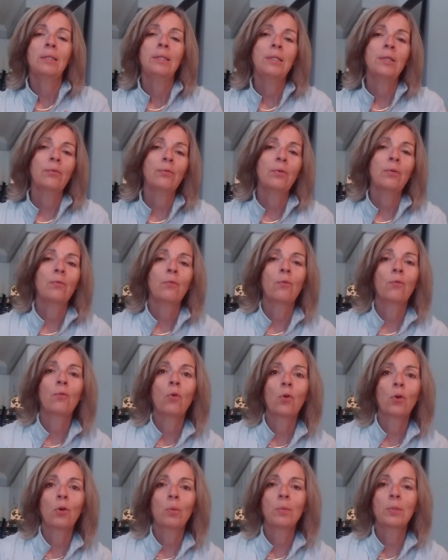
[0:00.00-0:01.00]
different
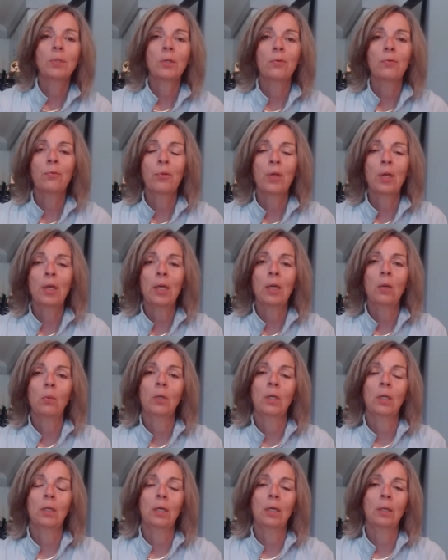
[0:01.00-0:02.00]
forms of thinking
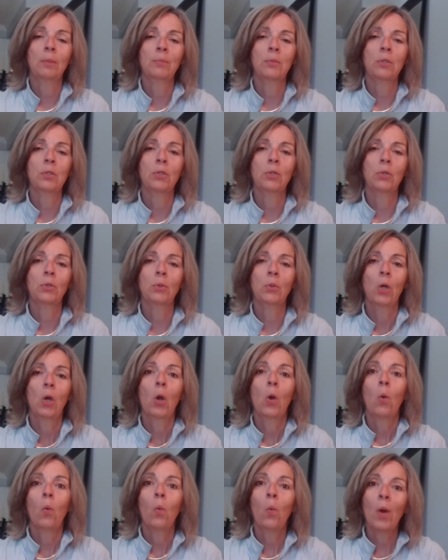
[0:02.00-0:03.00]
when it comes to
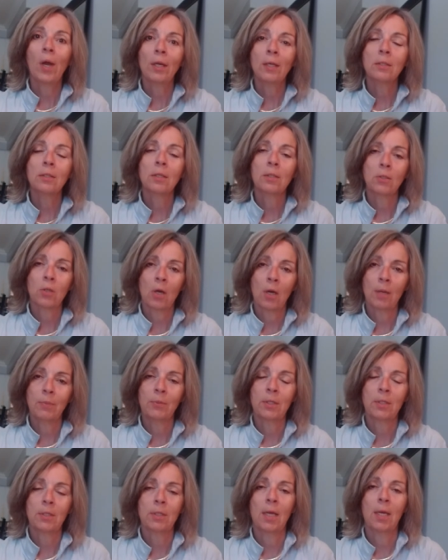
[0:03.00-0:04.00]
when is it
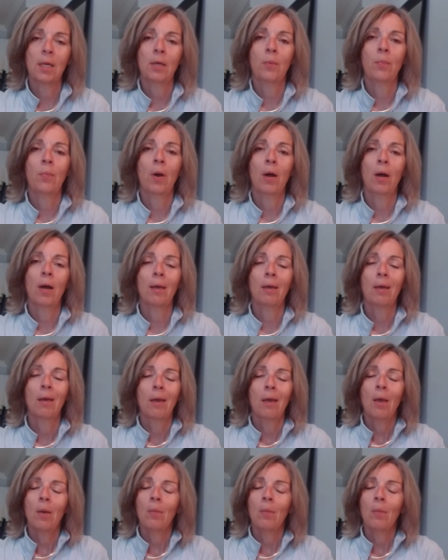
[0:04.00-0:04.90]
time to say goodbye.